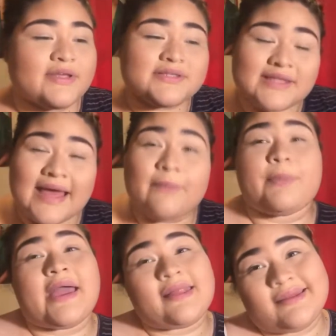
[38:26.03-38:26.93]
That
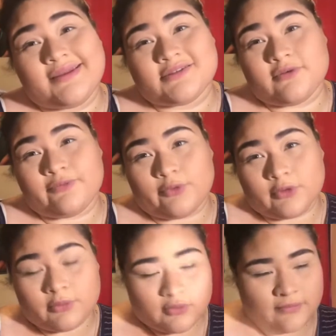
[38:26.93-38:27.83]
palette is
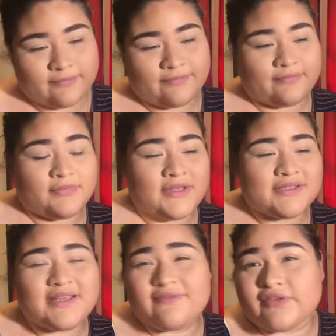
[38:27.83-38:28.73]
affordable.
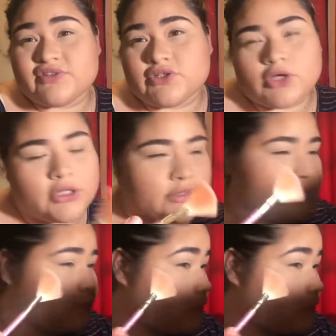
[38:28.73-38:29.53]
It's like $15.